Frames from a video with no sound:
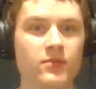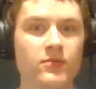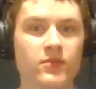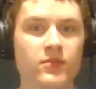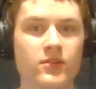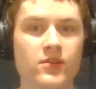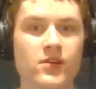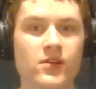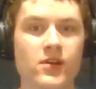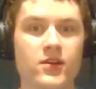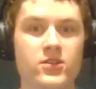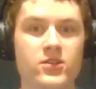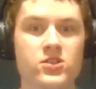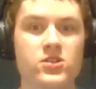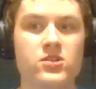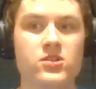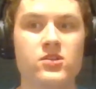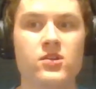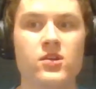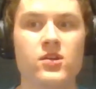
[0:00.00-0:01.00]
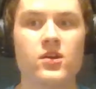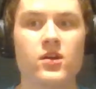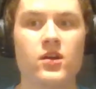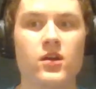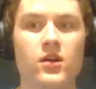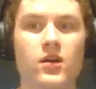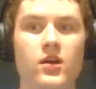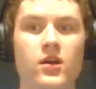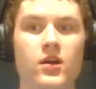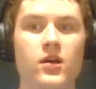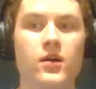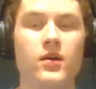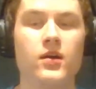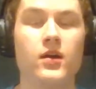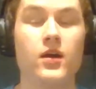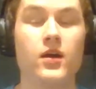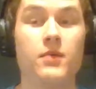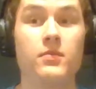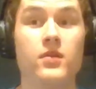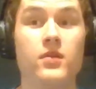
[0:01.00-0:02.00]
Yes. Uh, I'm.